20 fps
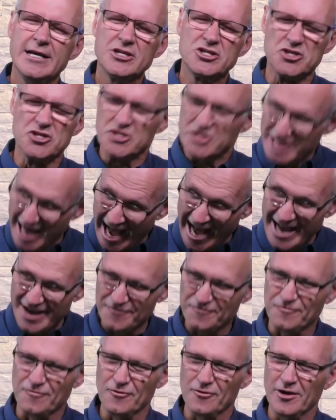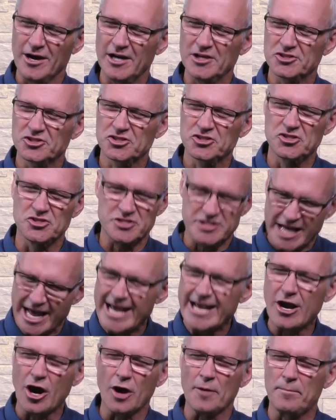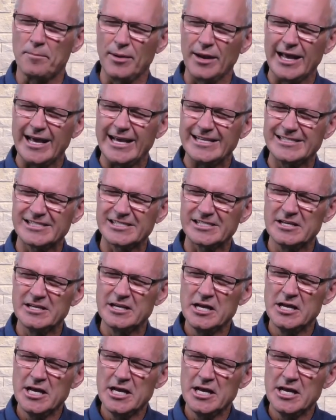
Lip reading: to die for us, to take our place.